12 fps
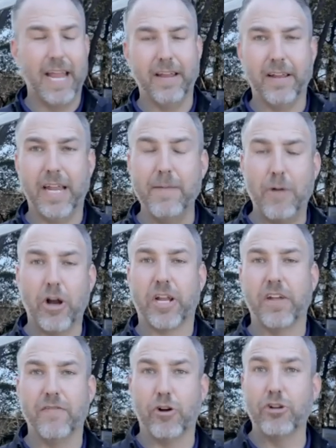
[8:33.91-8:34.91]
he he bought a
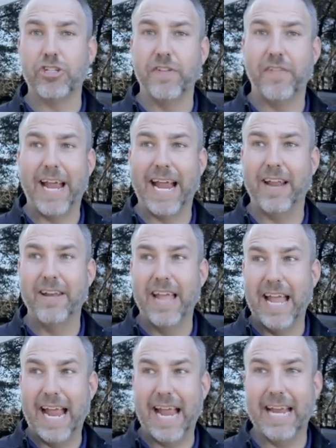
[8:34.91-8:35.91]
conversion van
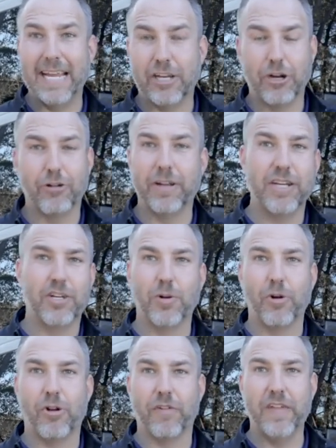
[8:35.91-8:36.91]
mm-hmm and he turned it
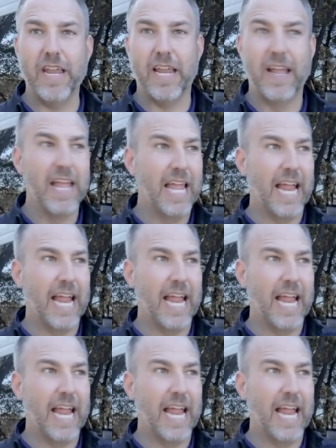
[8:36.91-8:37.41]
into an RV.